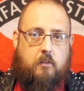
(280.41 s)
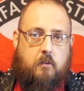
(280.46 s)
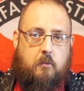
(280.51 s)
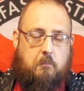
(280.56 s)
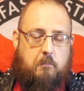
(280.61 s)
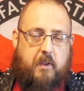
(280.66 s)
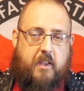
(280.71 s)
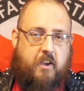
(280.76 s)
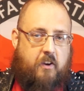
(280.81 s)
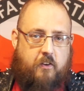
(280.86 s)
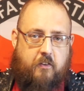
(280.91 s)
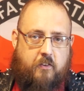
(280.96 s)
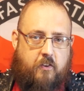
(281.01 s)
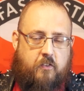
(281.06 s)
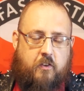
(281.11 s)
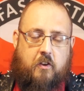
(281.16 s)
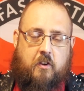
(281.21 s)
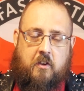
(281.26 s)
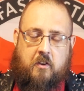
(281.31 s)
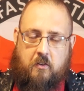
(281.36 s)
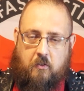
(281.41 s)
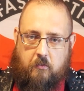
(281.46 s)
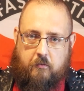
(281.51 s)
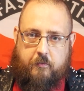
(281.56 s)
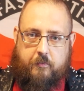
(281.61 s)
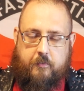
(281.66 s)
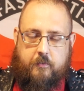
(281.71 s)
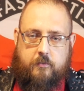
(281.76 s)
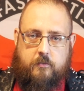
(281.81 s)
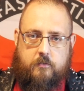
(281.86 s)
because he's a
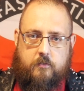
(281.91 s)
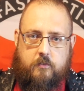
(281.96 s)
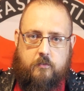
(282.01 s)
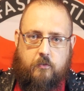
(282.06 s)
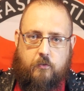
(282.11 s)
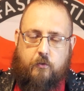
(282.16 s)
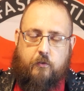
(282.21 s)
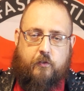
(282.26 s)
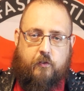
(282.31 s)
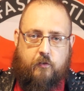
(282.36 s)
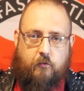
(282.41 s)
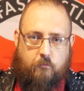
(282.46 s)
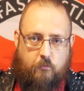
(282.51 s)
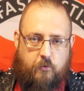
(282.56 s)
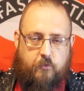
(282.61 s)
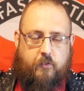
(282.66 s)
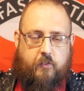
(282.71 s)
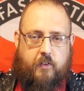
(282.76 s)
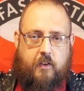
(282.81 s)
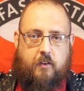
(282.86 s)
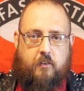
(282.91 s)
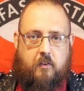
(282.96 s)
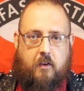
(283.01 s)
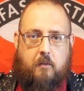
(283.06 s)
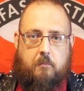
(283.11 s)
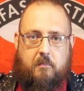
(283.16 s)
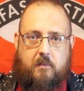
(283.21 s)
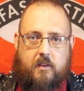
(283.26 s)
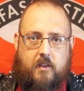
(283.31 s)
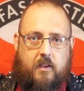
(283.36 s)
goof who screws things
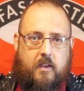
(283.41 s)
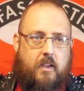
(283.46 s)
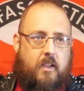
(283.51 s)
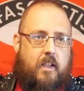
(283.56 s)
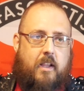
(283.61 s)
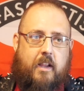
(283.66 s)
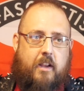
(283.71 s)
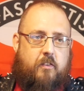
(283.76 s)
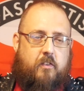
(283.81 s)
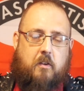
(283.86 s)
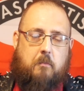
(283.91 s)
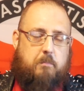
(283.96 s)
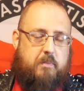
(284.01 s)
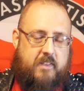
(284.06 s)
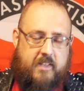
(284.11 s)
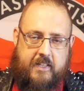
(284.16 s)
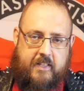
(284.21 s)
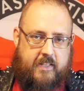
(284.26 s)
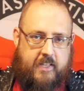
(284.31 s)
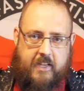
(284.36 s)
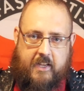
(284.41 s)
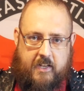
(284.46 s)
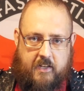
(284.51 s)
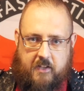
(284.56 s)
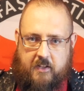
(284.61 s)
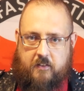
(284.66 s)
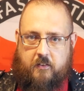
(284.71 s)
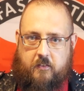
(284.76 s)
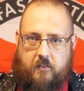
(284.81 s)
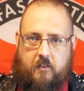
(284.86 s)
up. He's completely
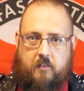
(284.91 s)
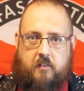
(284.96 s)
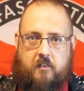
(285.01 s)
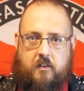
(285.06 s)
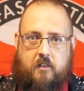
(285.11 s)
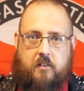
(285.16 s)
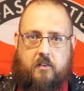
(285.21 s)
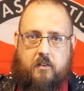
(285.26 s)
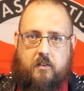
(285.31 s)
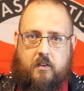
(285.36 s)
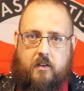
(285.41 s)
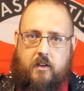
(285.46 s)
inconsistent.